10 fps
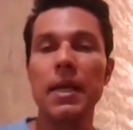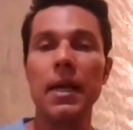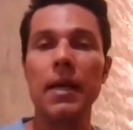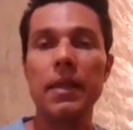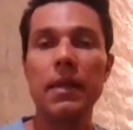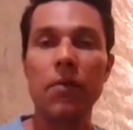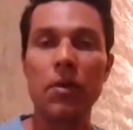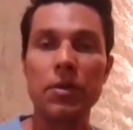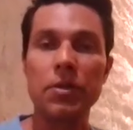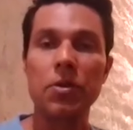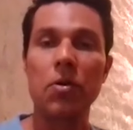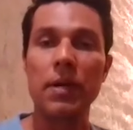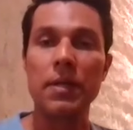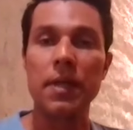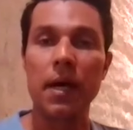and they've got the
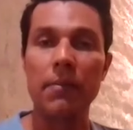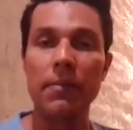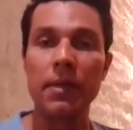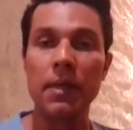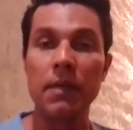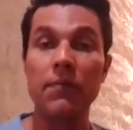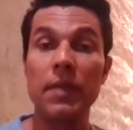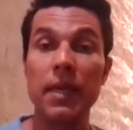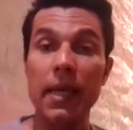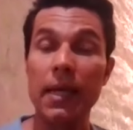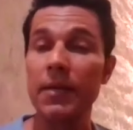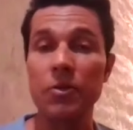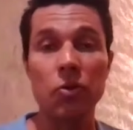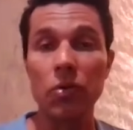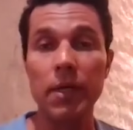strongest army. Even the
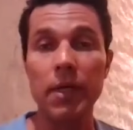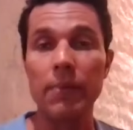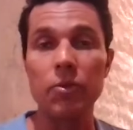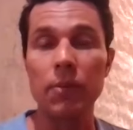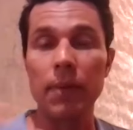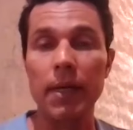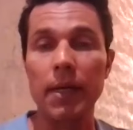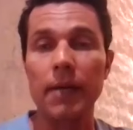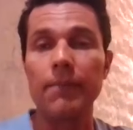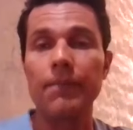aliens only come to America.